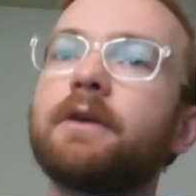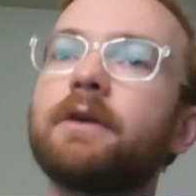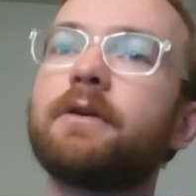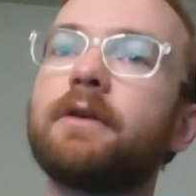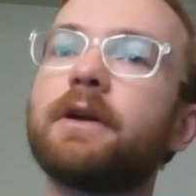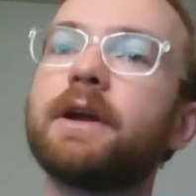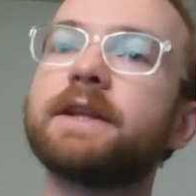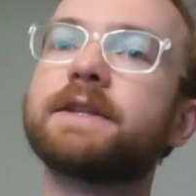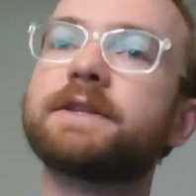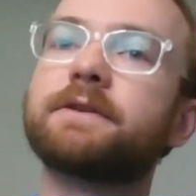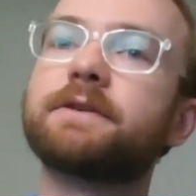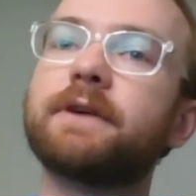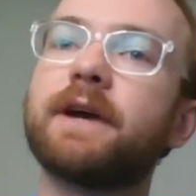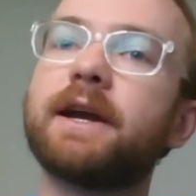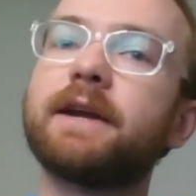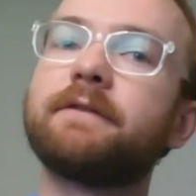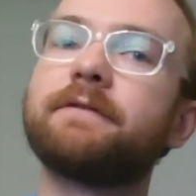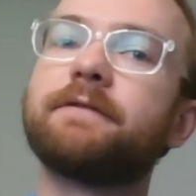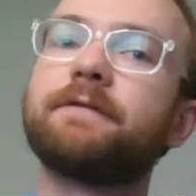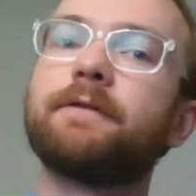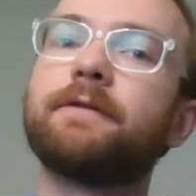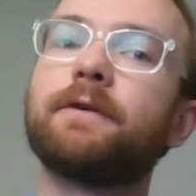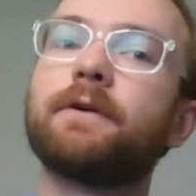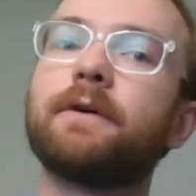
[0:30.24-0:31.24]
It's great
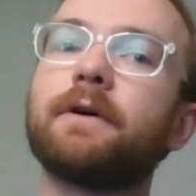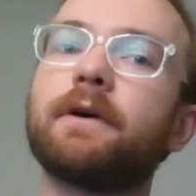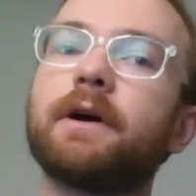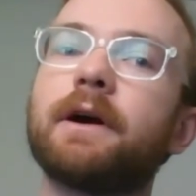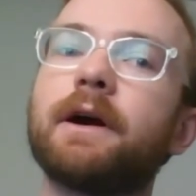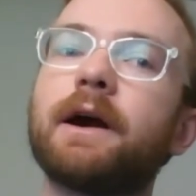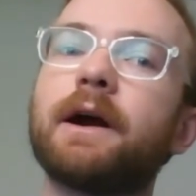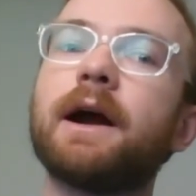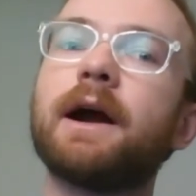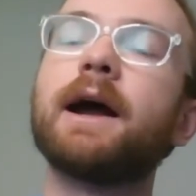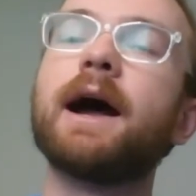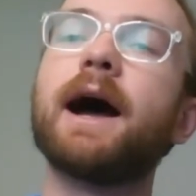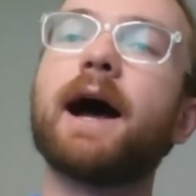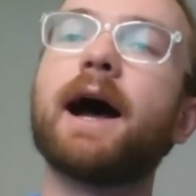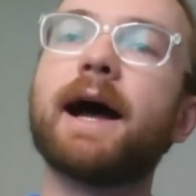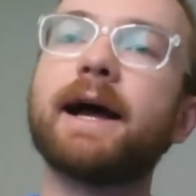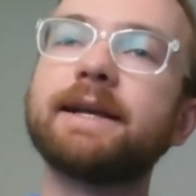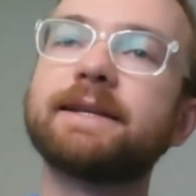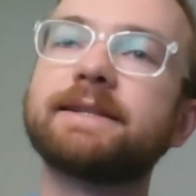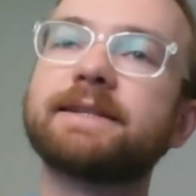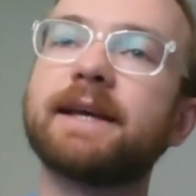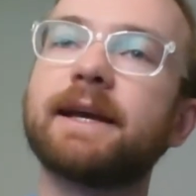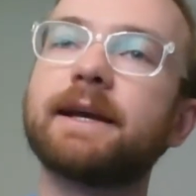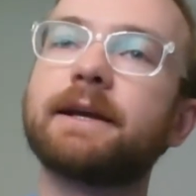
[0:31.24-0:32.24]
for high
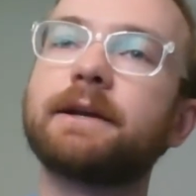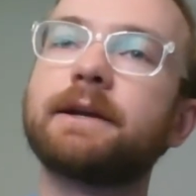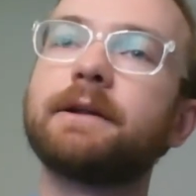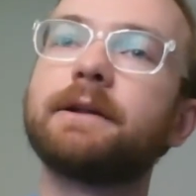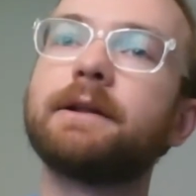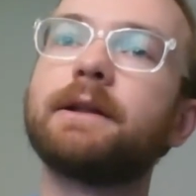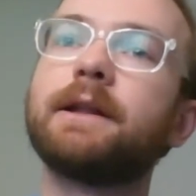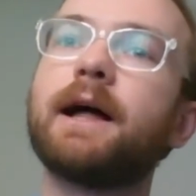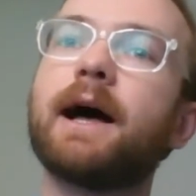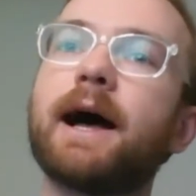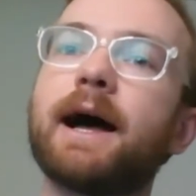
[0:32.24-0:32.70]
cycle,